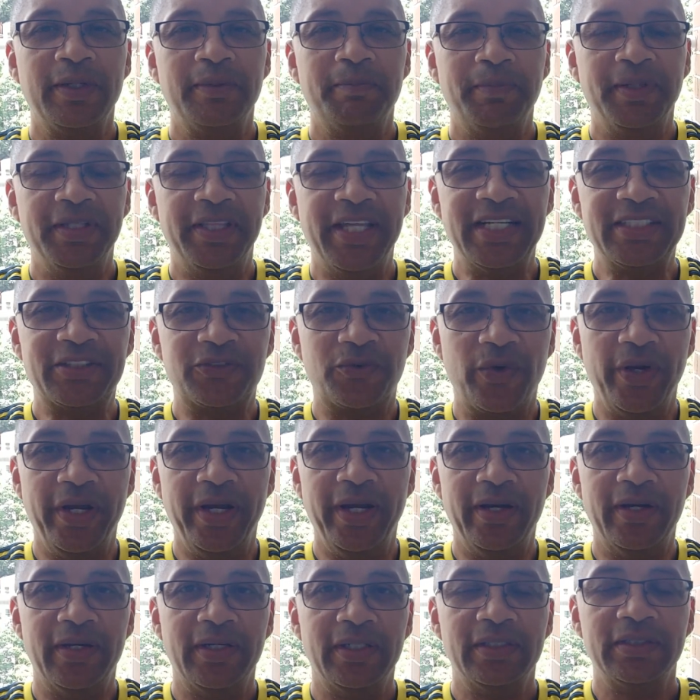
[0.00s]
But that's
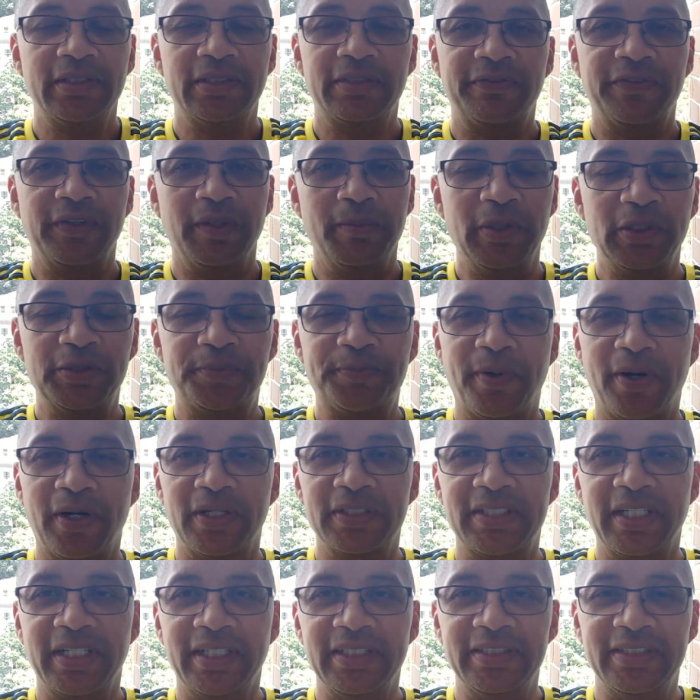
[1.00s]
rare. So for the most part,
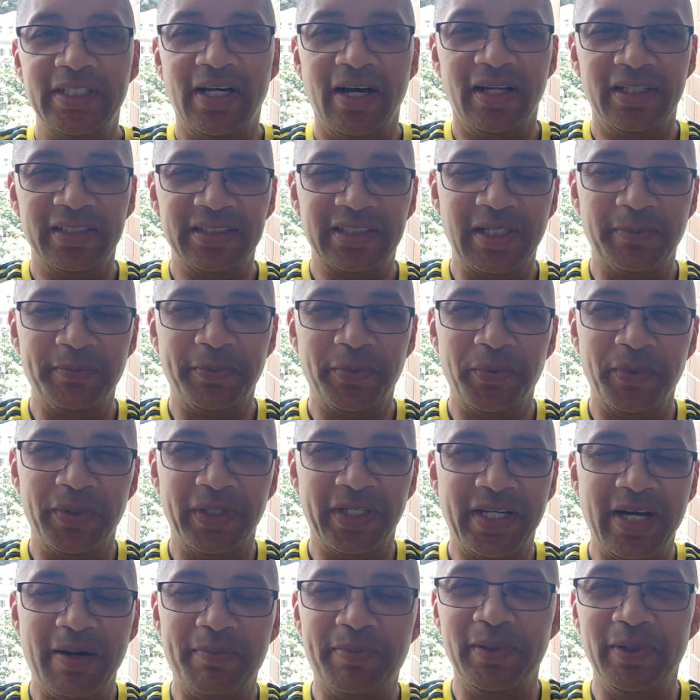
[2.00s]
it's like $1 something with
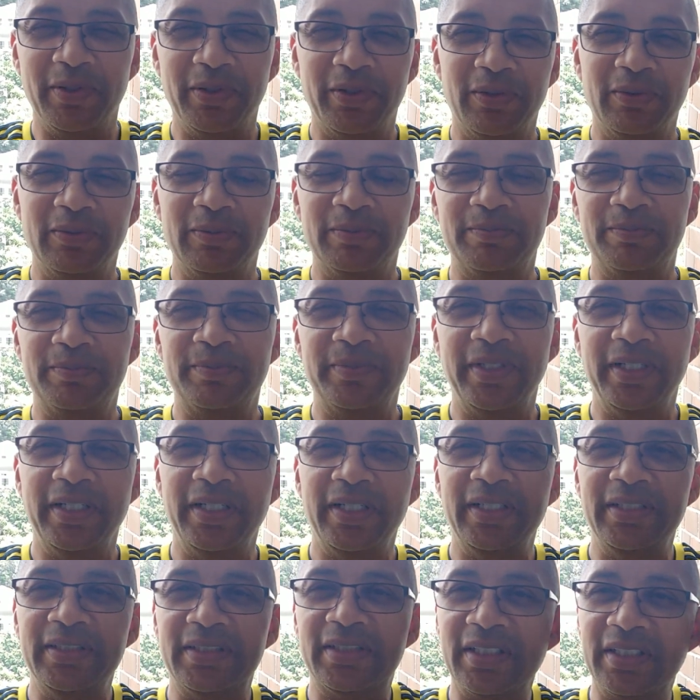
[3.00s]
a couple little
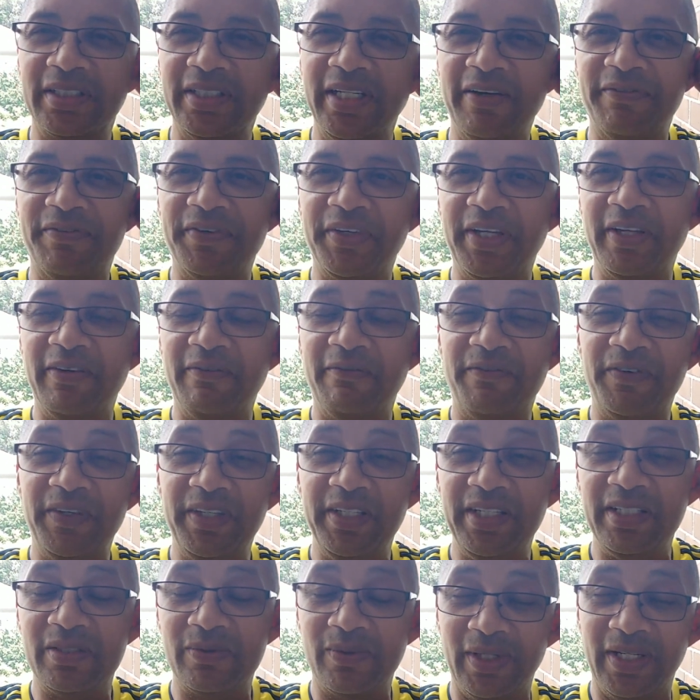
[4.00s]
insignificant
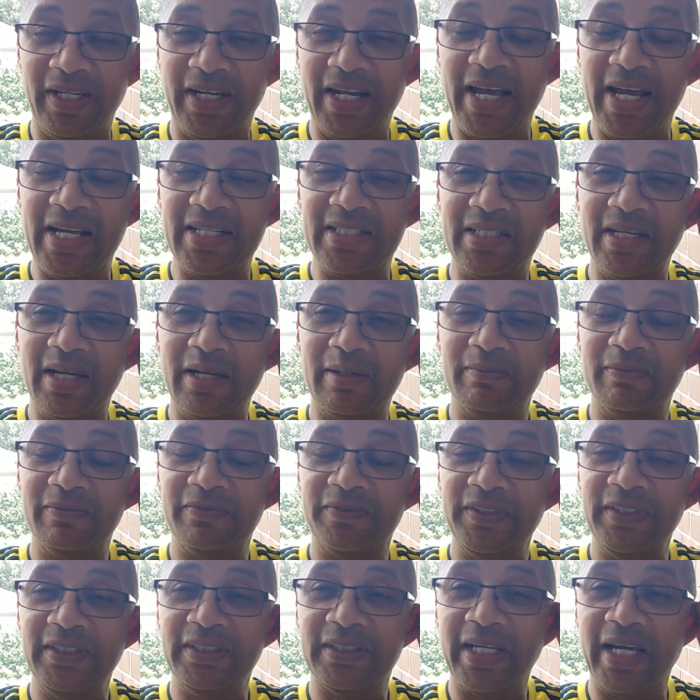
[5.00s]
fees. Well, it adds up.
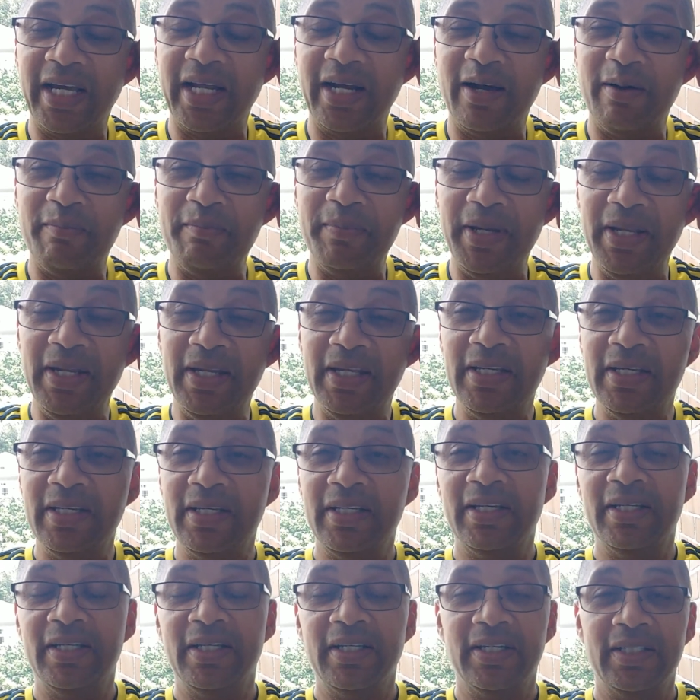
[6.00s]
Fees add up. But
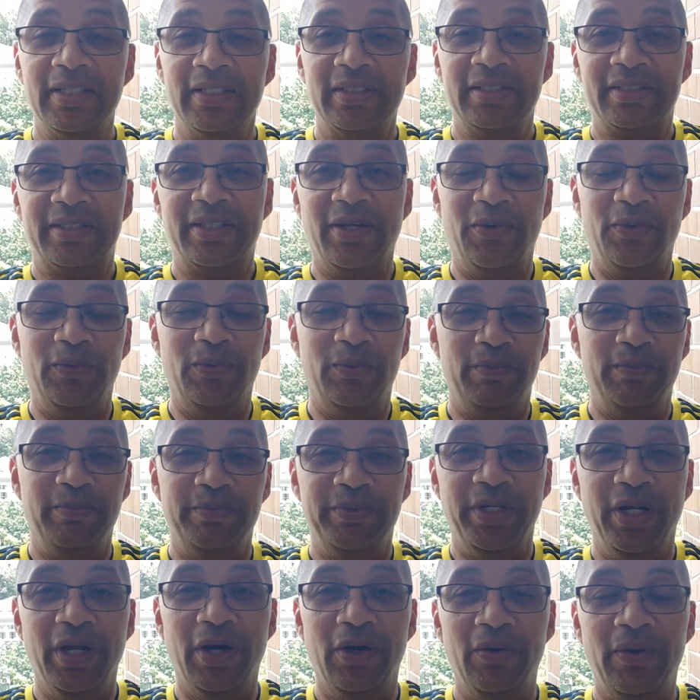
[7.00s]
so,
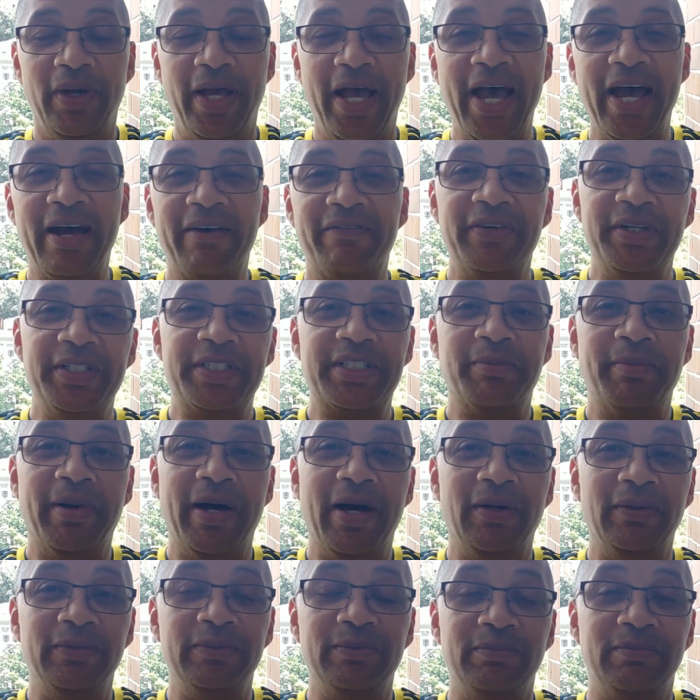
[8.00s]
average
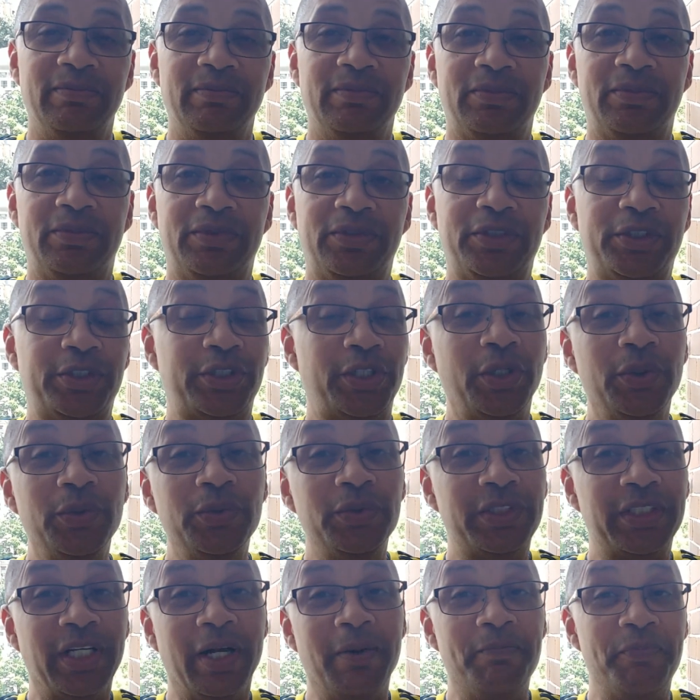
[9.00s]
about $2
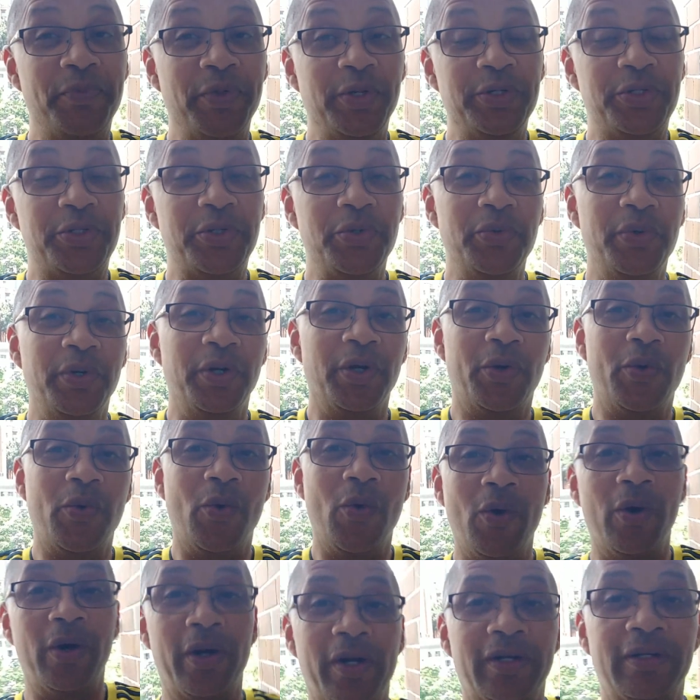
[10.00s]
something,
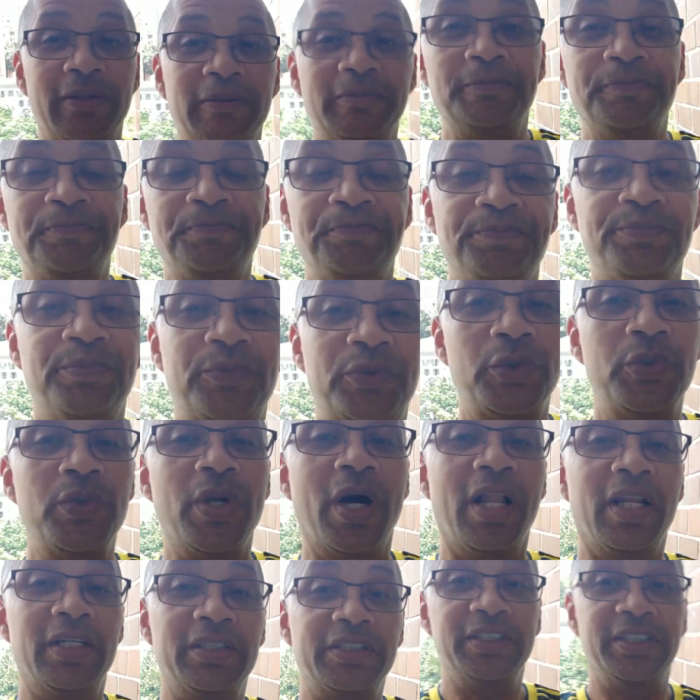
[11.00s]
$2.25,
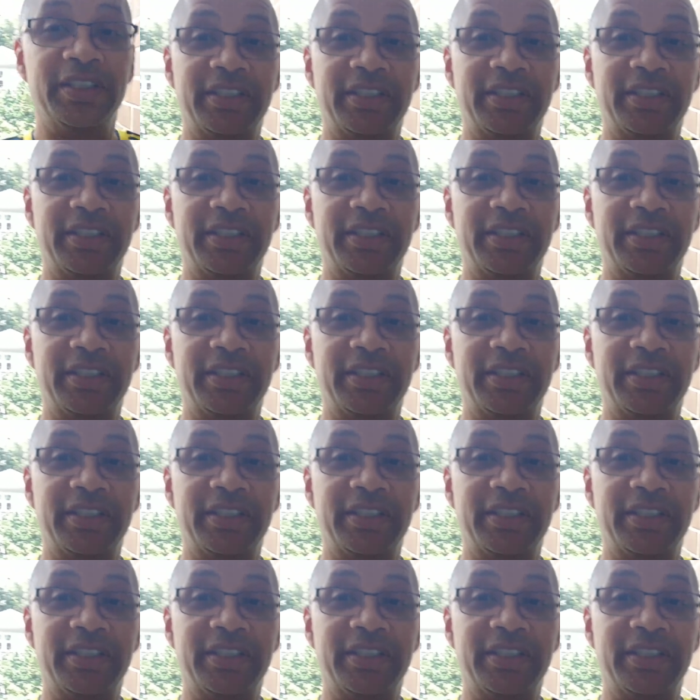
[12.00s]
$2 and